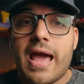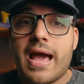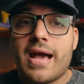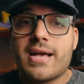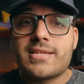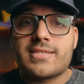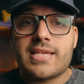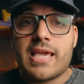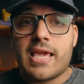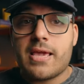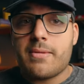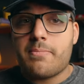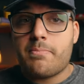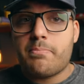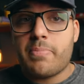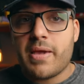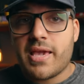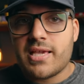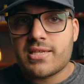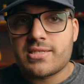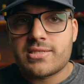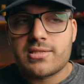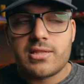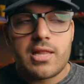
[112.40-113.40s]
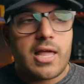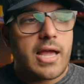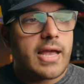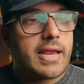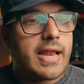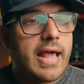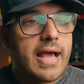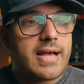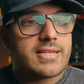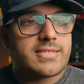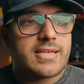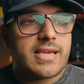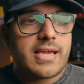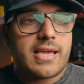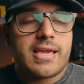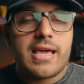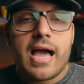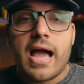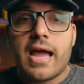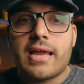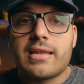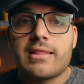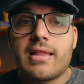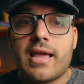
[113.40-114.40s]
as a baseline, as a
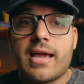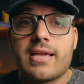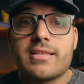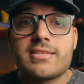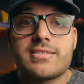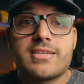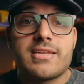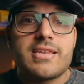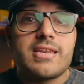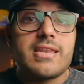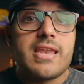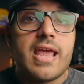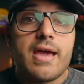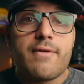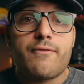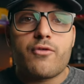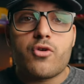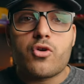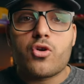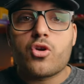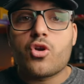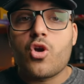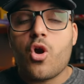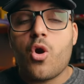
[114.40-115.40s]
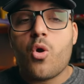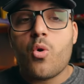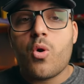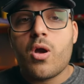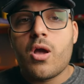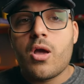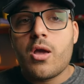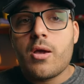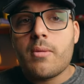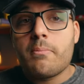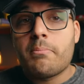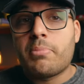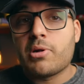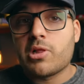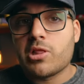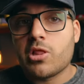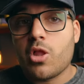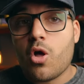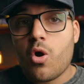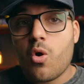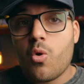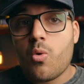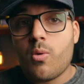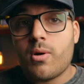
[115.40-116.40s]
guideline to never go
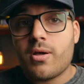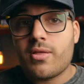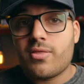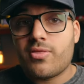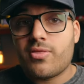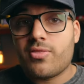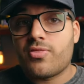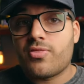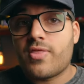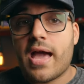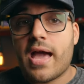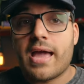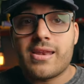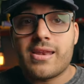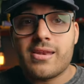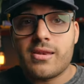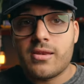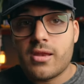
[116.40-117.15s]
below that